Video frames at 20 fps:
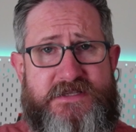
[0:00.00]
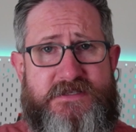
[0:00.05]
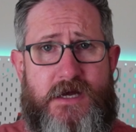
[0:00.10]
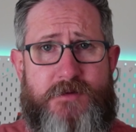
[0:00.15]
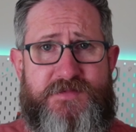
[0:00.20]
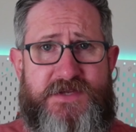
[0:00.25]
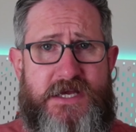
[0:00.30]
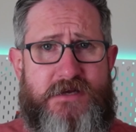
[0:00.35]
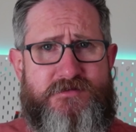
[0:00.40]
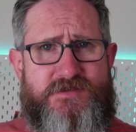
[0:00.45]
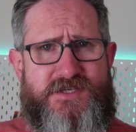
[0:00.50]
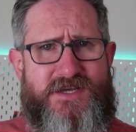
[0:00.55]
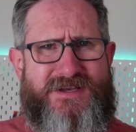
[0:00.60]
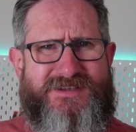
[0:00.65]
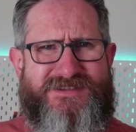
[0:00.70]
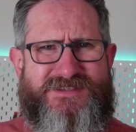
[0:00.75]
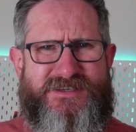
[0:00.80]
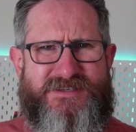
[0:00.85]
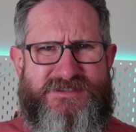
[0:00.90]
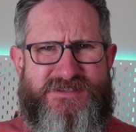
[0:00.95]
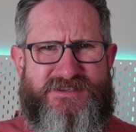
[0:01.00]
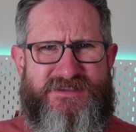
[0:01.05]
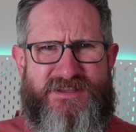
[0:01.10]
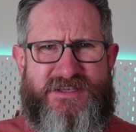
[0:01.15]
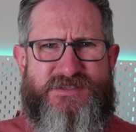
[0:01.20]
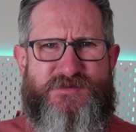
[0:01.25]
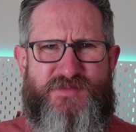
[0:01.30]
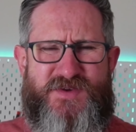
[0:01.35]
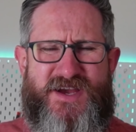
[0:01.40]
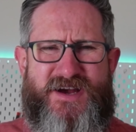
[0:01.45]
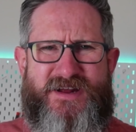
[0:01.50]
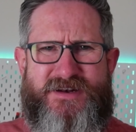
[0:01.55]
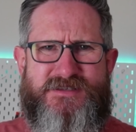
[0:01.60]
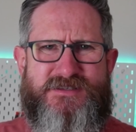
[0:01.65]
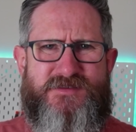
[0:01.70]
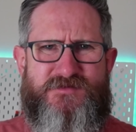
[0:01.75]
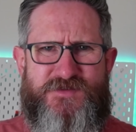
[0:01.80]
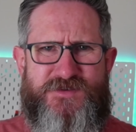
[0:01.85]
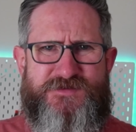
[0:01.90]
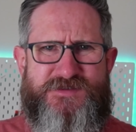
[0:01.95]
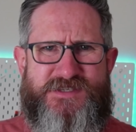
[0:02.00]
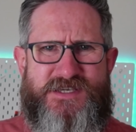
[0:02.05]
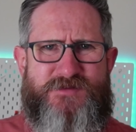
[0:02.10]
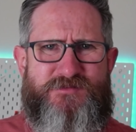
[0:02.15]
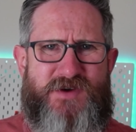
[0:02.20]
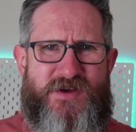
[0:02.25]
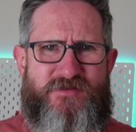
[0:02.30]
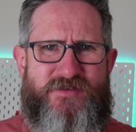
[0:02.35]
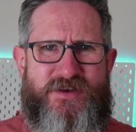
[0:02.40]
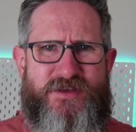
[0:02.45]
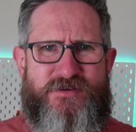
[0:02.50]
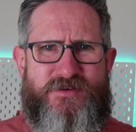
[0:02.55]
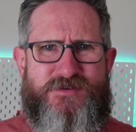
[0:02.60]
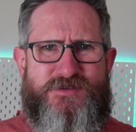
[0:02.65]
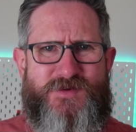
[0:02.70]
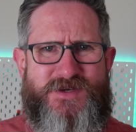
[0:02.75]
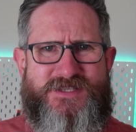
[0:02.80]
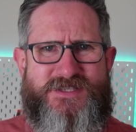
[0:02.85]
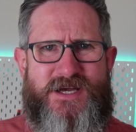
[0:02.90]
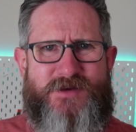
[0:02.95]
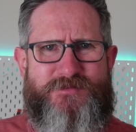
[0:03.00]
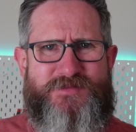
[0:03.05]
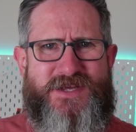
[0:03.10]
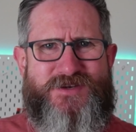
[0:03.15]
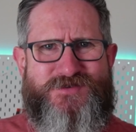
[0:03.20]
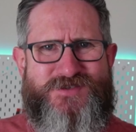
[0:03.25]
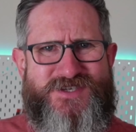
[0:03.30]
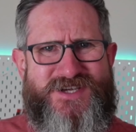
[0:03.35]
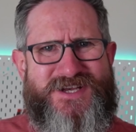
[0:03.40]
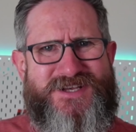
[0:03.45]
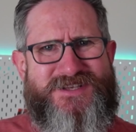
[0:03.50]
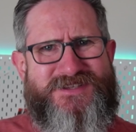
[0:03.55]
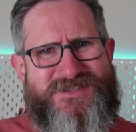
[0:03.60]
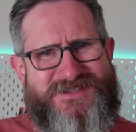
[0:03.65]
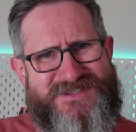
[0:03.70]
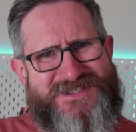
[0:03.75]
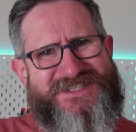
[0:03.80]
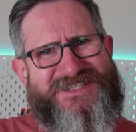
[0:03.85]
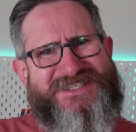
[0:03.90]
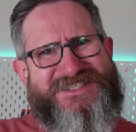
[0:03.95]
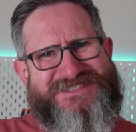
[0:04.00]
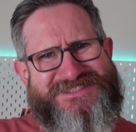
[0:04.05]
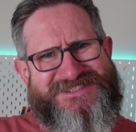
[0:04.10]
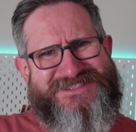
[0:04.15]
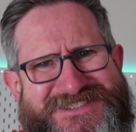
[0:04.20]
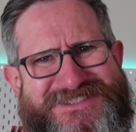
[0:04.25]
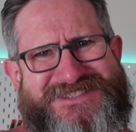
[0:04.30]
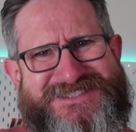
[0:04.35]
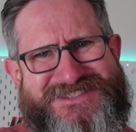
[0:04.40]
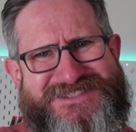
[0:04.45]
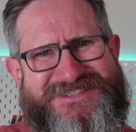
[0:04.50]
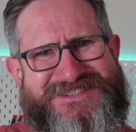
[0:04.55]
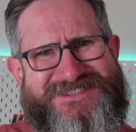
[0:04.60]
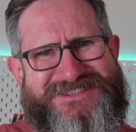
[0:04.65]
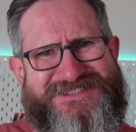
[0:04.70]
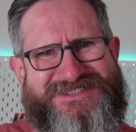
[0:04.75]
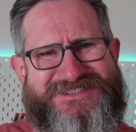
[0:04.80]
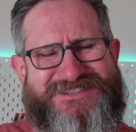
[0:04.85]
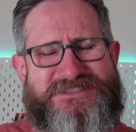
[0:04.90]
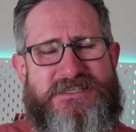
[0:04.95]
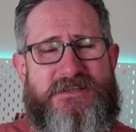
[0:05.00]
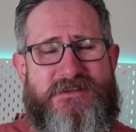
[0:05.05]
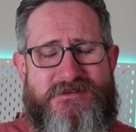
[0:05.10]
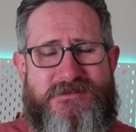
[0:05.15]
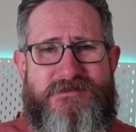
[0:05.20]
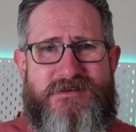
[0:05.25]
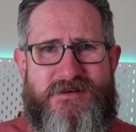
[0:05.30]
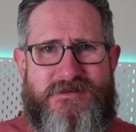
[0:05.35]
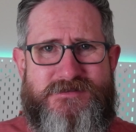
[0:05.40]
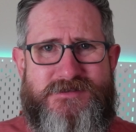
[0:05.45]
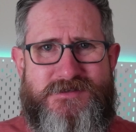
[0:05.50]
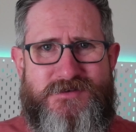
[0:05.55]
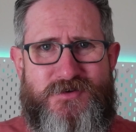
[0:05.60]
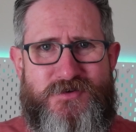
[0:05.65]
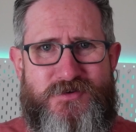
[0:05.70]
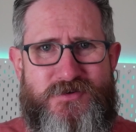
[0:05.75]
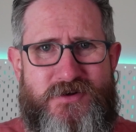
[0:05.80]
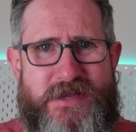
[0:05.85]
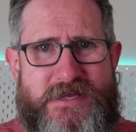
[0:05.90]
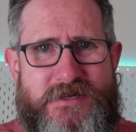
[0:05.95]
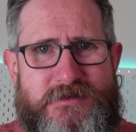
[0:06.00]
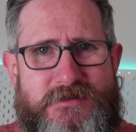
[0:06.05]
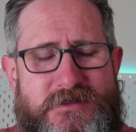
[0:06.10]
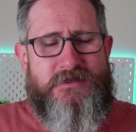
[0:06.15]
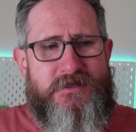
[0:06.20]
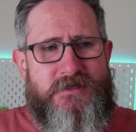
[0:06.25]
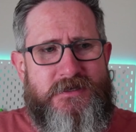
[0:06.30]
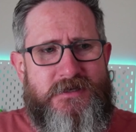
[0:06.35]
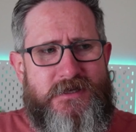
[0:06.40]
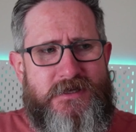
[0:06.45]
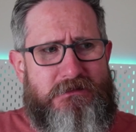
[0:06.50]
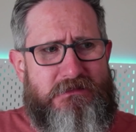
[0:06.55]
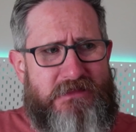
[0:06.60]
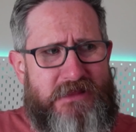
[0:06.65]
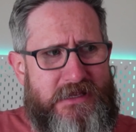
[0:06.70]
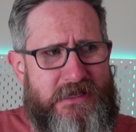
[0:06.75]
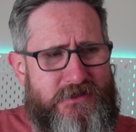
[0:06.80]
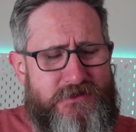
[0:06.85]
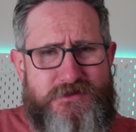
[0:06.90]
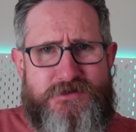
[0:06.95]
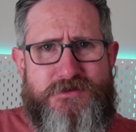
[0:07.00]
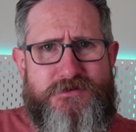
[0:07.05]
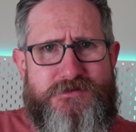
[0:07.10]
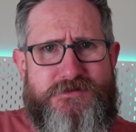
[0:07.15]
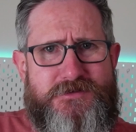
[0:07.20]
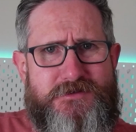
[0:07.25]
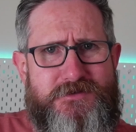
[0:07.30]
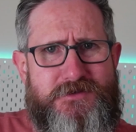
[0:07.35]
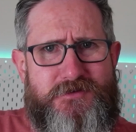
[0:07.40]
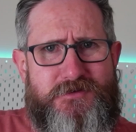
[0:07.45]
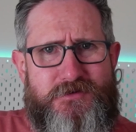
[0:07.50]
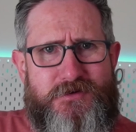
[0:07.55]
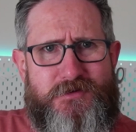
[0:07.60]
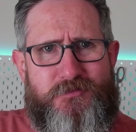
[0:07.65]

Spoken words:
top-down shots. Because let's be honest, if you've seen my videos, my top-down shots, not so great. They could use a little